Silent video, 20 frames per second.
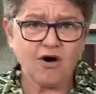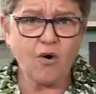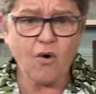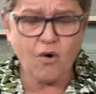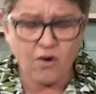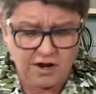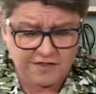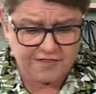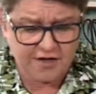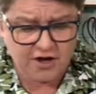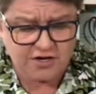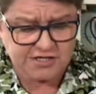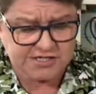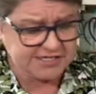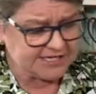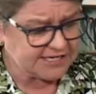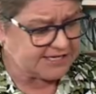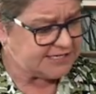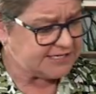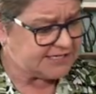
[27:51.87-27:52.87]
all of
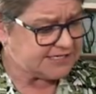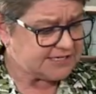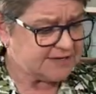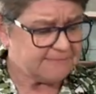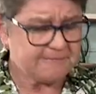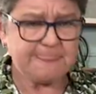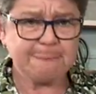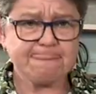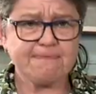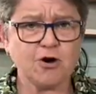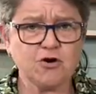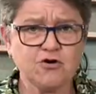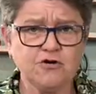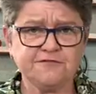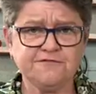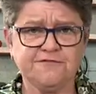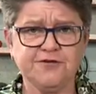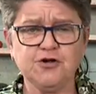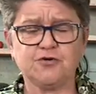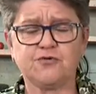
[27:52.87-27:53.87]
those things are
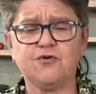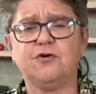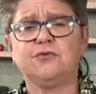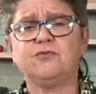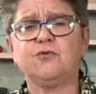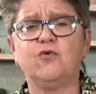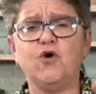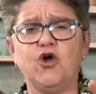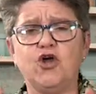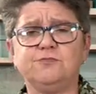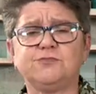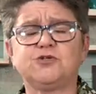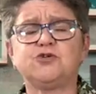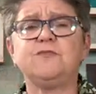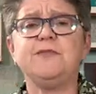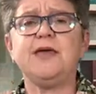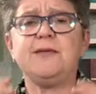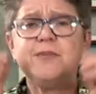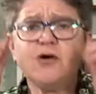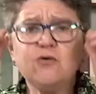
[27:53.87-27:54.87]
good for your worms.
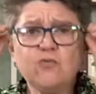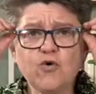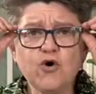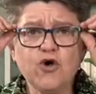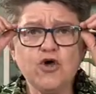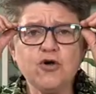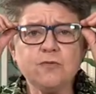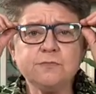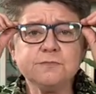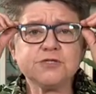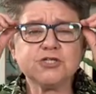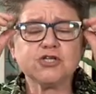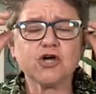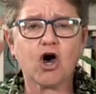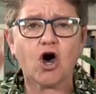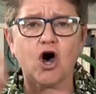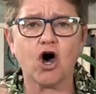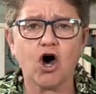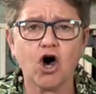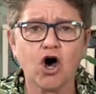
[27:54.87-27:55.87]
Remember, worms
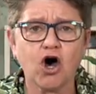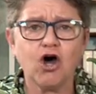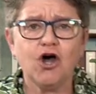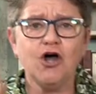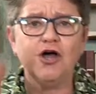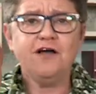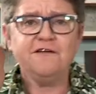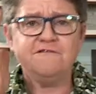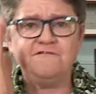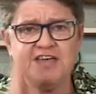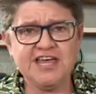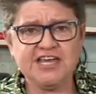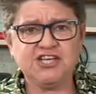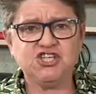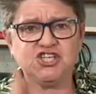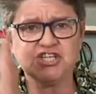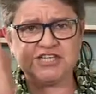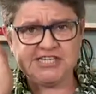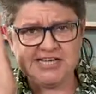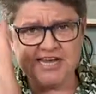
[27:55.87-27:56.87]
are
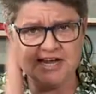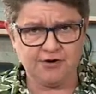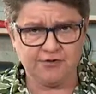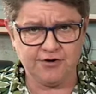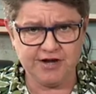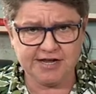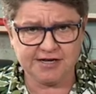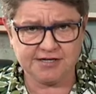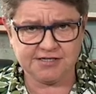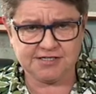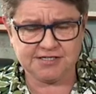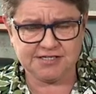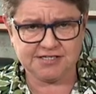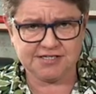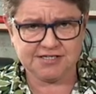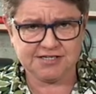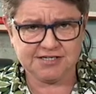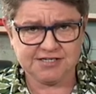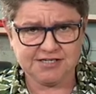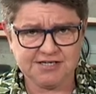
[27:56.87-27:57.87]

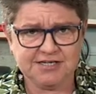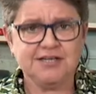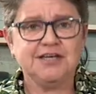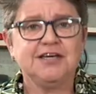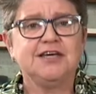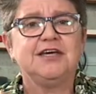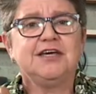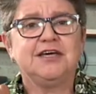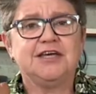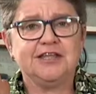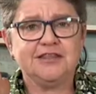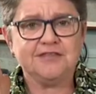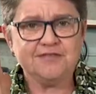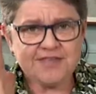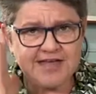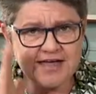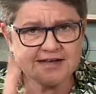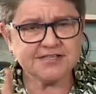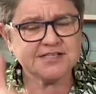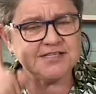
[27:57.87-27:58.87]
vegetarians.
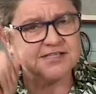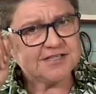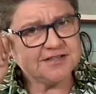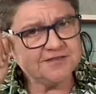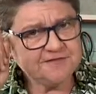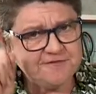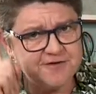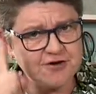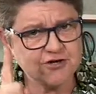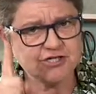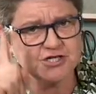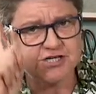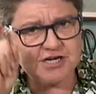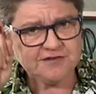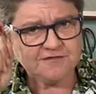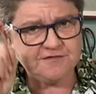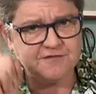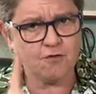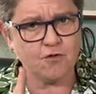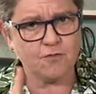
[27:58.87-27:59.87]
That's the first
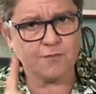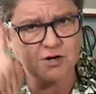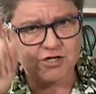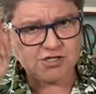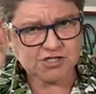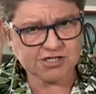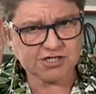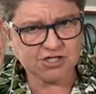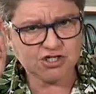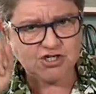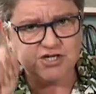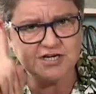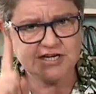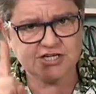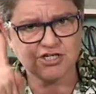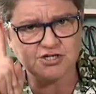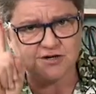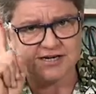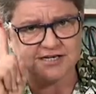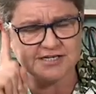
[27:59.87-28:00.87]
and foremost that you
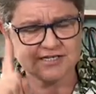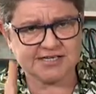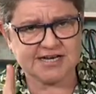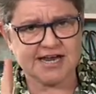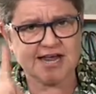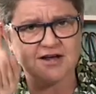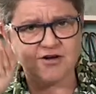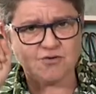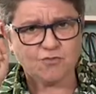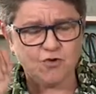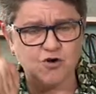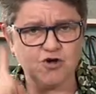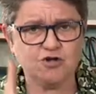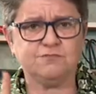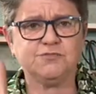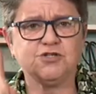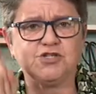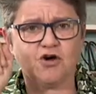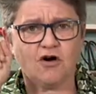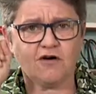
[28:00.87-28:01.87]
need to understand.
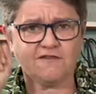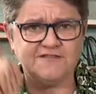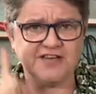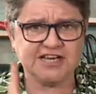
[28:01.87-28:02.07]
Worms are